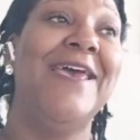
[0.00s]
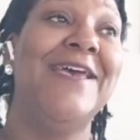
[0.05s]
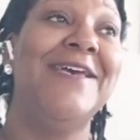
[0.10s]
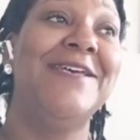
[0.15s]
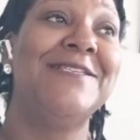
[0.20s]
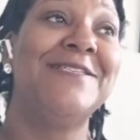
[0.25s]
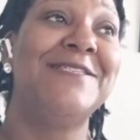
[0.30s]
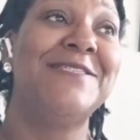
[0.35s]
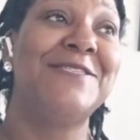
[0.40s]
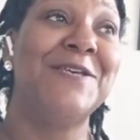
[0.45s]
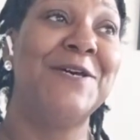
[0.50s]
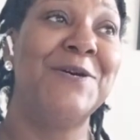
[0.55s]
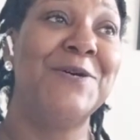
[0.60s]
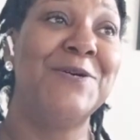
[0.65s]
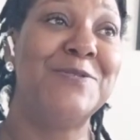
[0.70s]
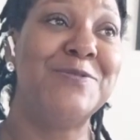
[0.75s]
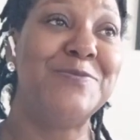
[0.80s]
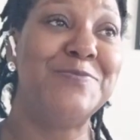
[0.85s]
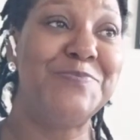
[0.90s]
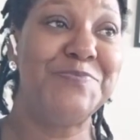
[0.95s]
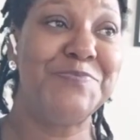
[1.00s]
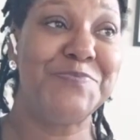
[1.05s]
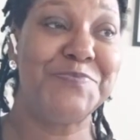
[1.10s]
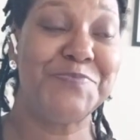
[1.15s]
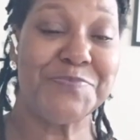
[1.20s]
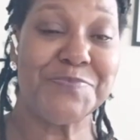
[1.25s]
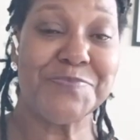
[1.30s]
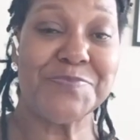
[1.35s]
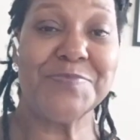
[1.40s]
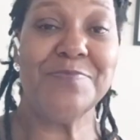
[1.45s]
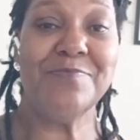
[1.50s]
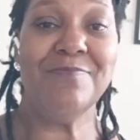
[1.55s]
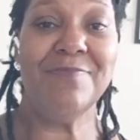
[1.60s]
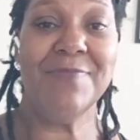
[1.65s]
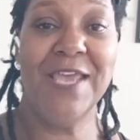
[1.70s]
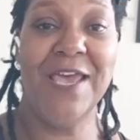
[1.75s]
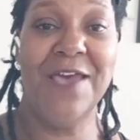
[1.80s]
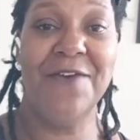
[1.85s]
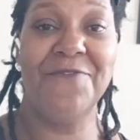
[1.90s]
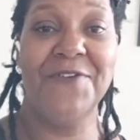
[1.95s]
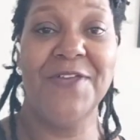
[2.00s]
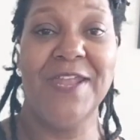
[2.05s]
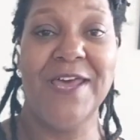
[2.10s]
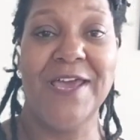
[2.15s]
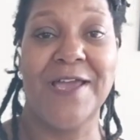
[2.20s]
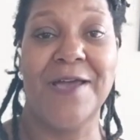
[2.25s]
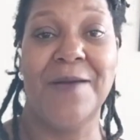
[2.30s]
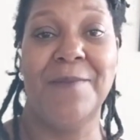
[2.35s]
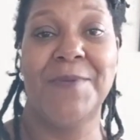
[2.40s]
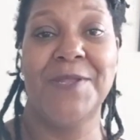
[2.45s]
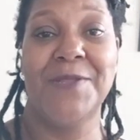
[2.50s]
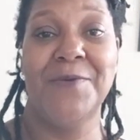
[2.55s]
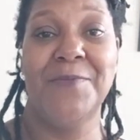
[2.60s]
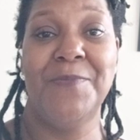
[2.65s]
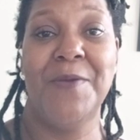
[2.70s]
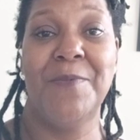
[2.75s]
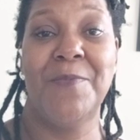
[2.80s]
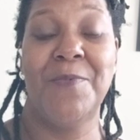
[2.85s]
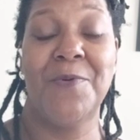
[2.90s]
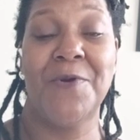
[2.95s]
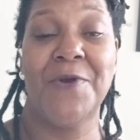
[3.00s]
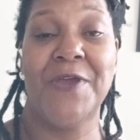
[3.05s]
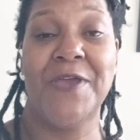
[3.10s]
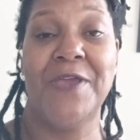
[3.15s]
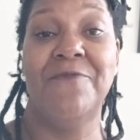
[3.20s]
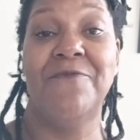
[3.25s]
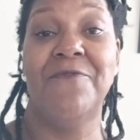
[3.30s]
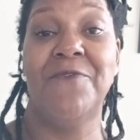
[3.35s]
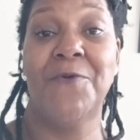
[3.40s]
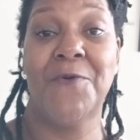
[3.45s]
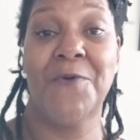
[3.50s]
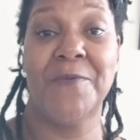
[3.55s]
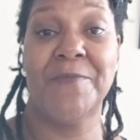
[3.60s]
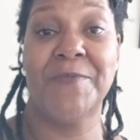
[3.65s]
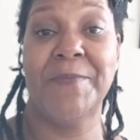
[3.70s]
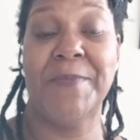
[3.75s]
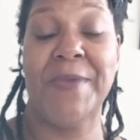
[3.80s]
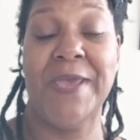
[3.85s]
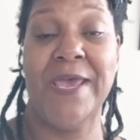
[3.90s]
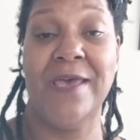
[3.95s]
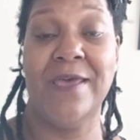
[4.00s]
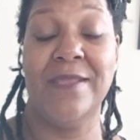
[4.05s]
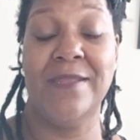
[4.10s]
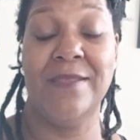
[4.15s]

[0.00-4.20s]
And so I feel like I'm a little bit more informed